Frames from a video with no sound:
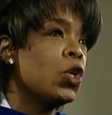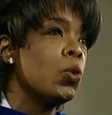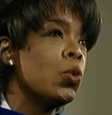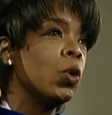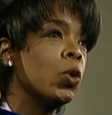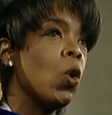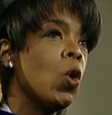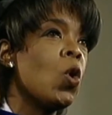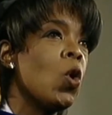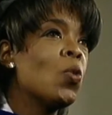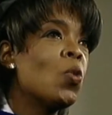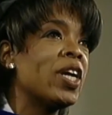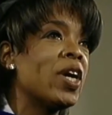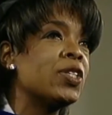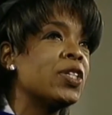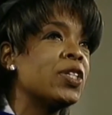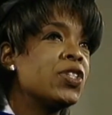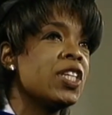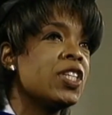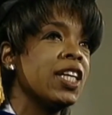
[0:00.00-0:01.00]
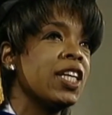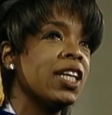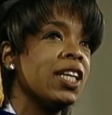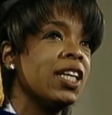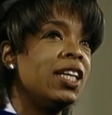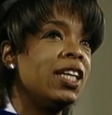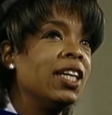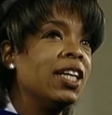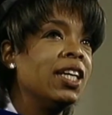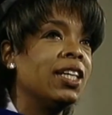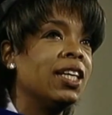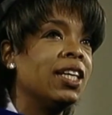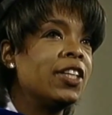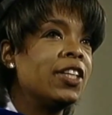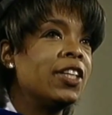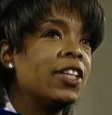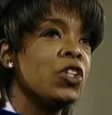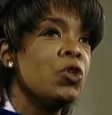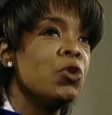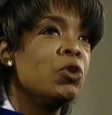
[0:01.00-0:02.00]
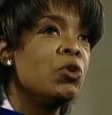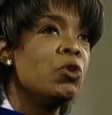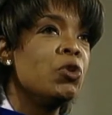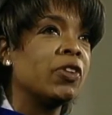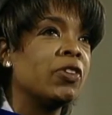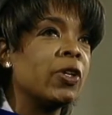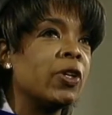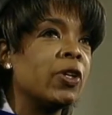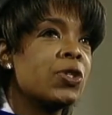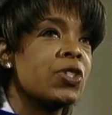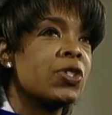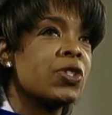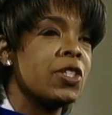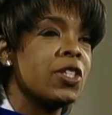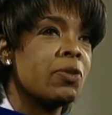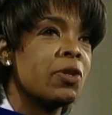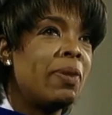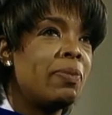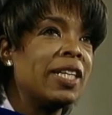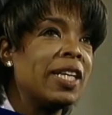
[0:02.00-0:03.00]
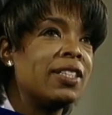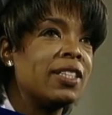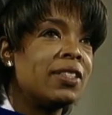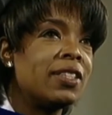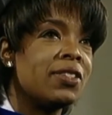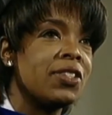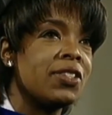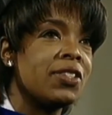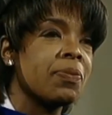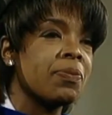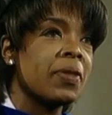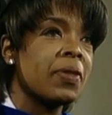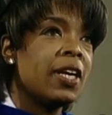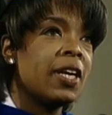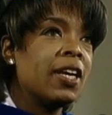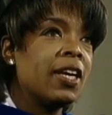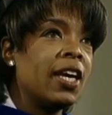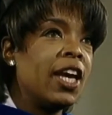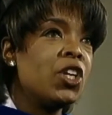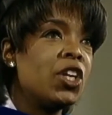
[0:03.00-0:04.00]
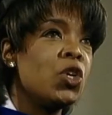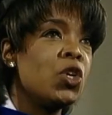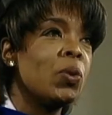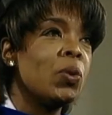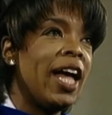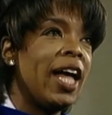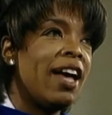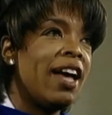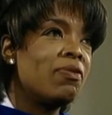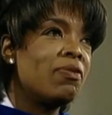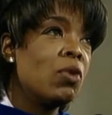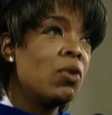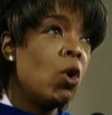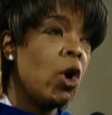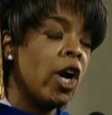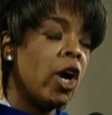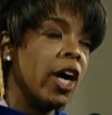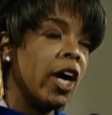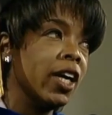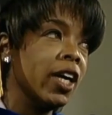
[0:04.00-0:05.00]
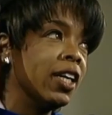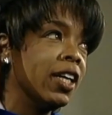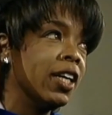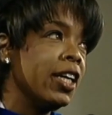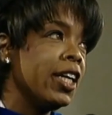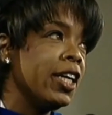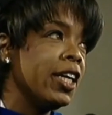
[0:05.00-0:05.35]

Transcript: you will always see that the universe is abundant and you will have more.